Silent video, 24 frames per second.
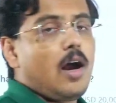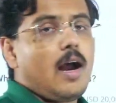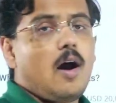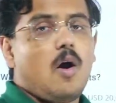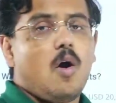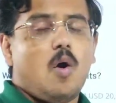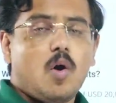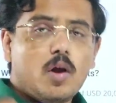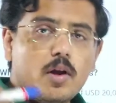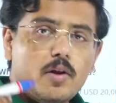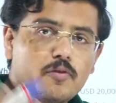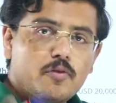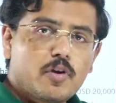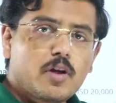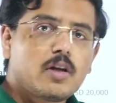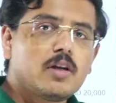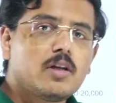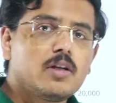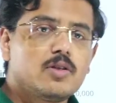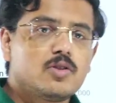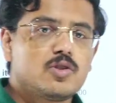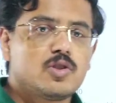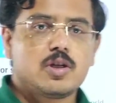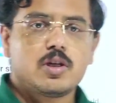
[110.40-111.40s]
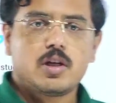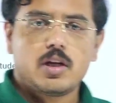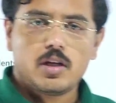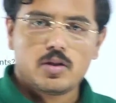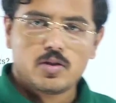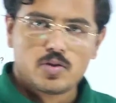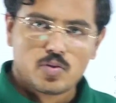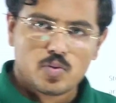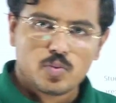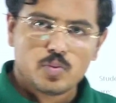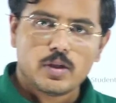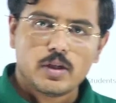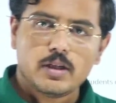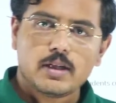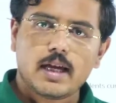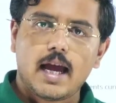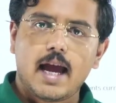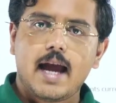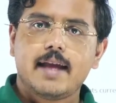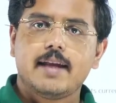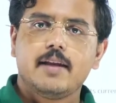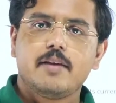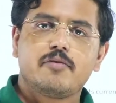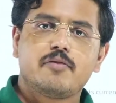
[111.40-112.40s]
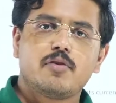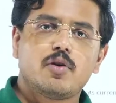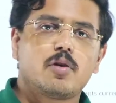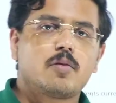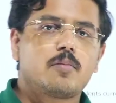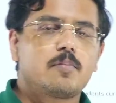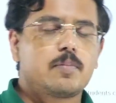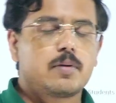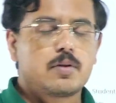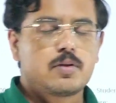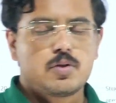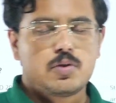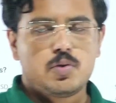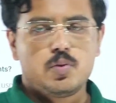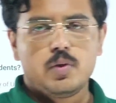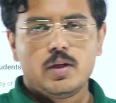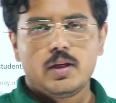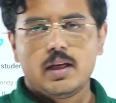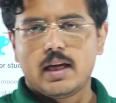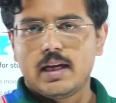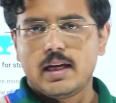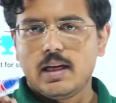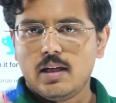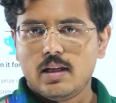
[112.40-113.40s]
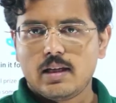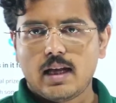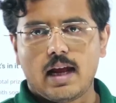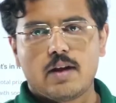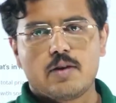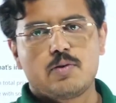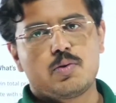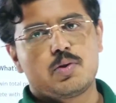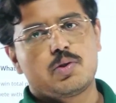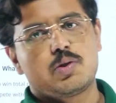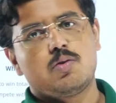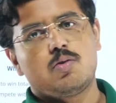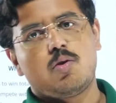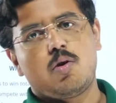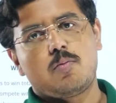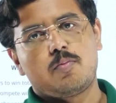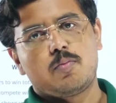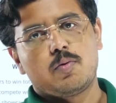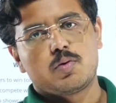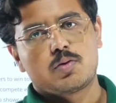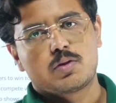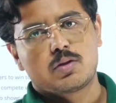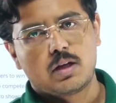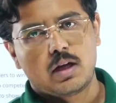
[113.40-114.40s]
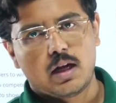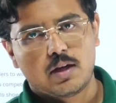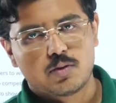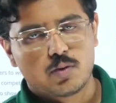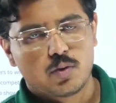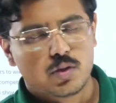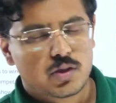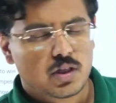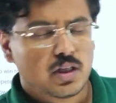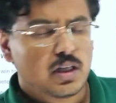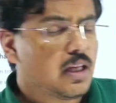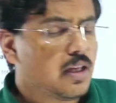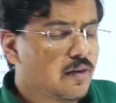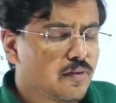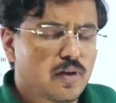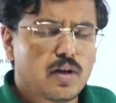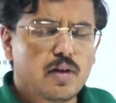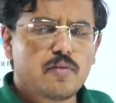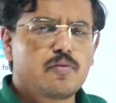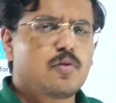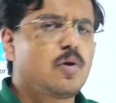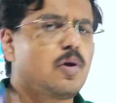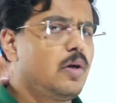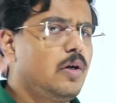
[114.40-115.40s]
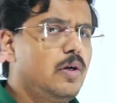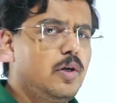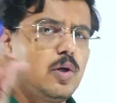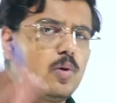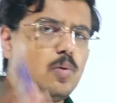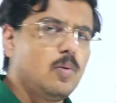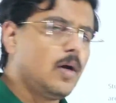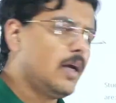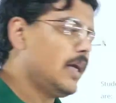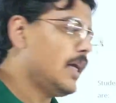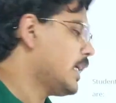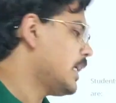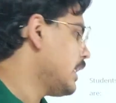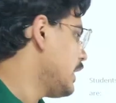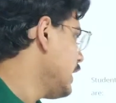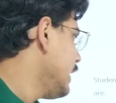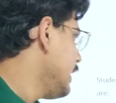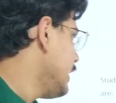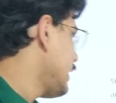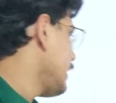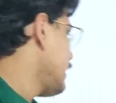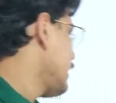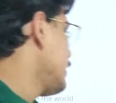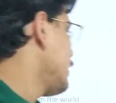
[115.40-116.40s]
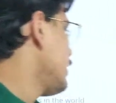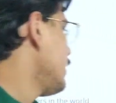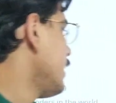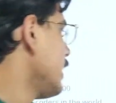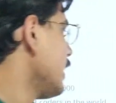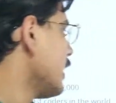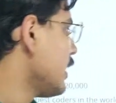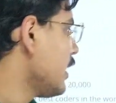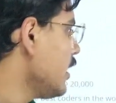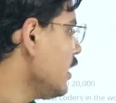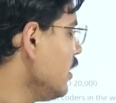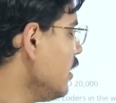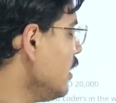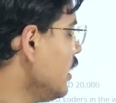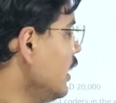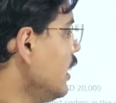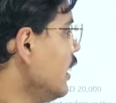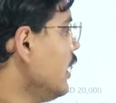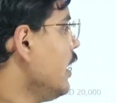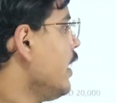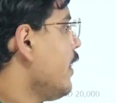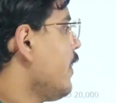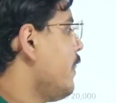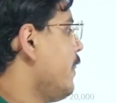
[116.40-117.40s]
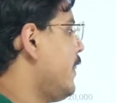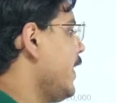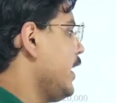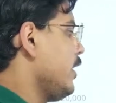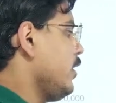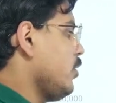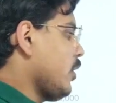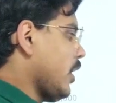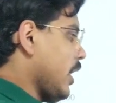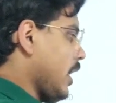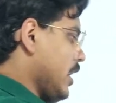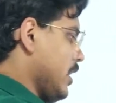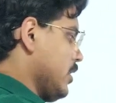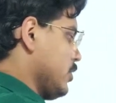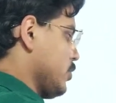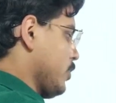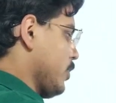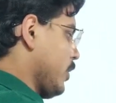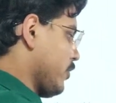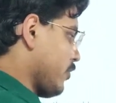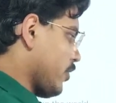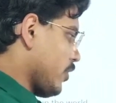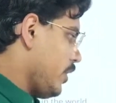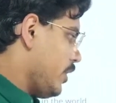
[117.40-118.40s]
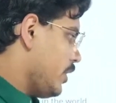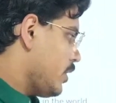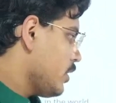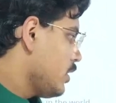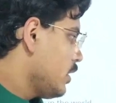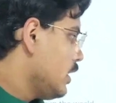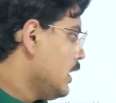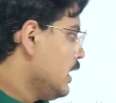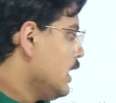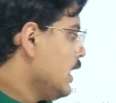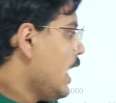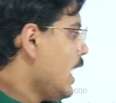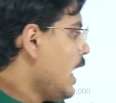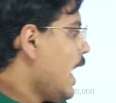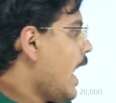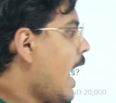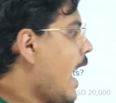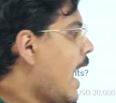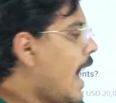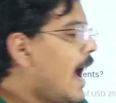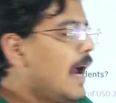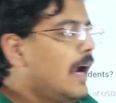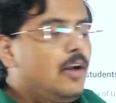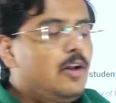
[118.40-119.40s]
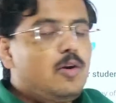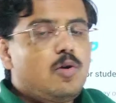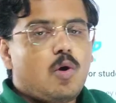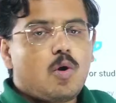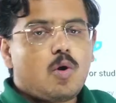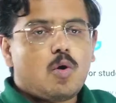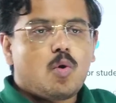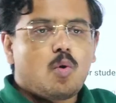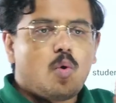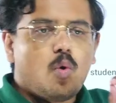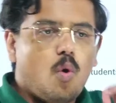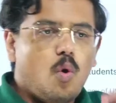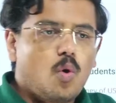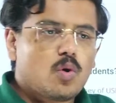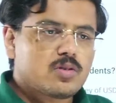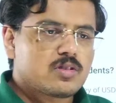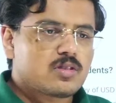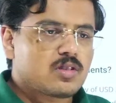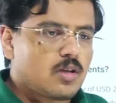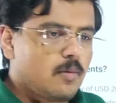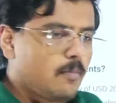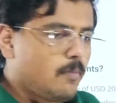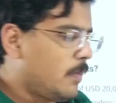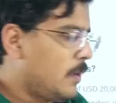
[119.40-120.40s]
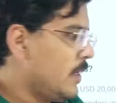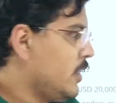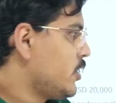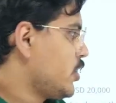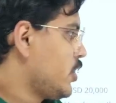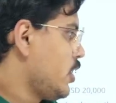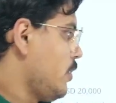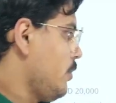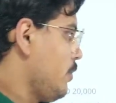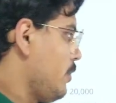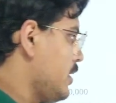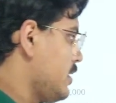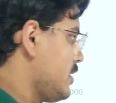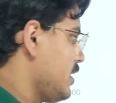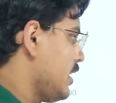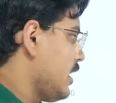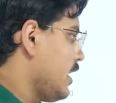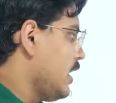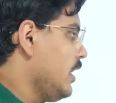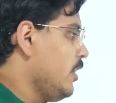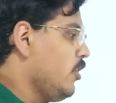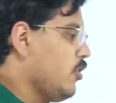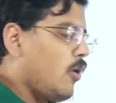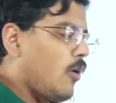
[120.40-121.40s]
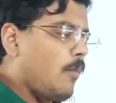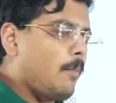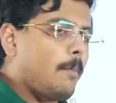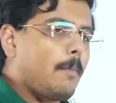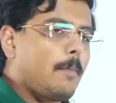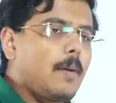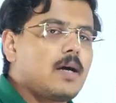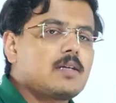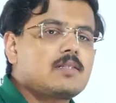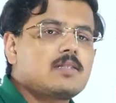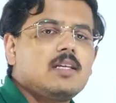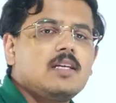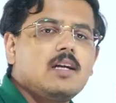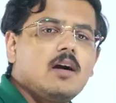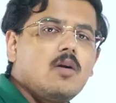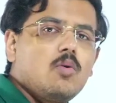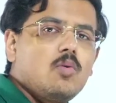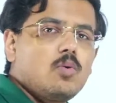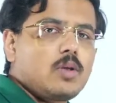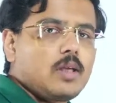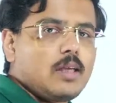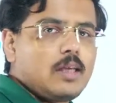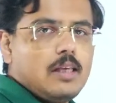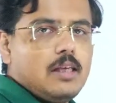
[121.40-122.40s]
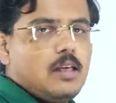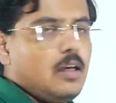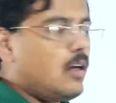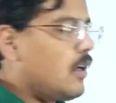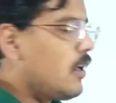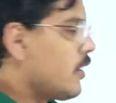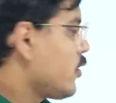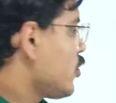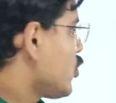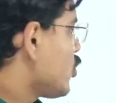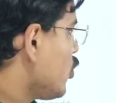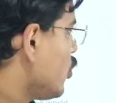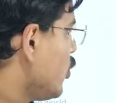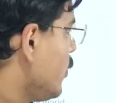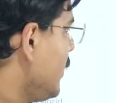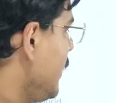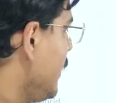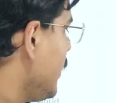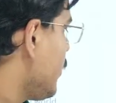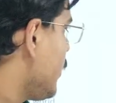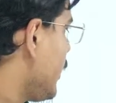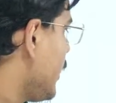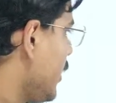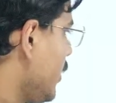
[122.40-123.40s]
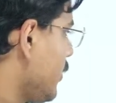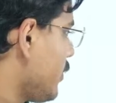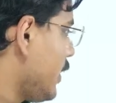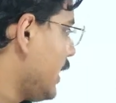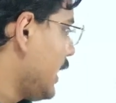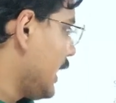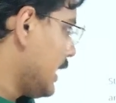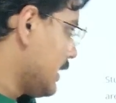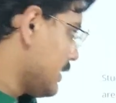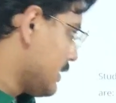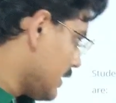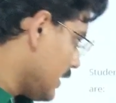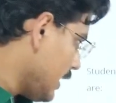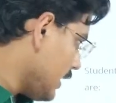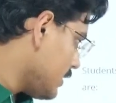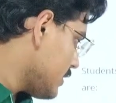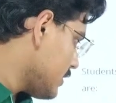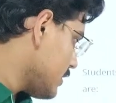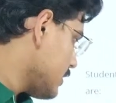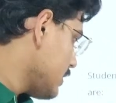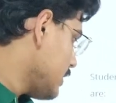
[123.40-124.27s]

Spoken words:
or if you're an engineering student and if you're pursuing any graduation or post-graduation, even if you're in dual degree, integrated degree, then you're eligible for it. And your course completion, basically your passing out year, should be 2026,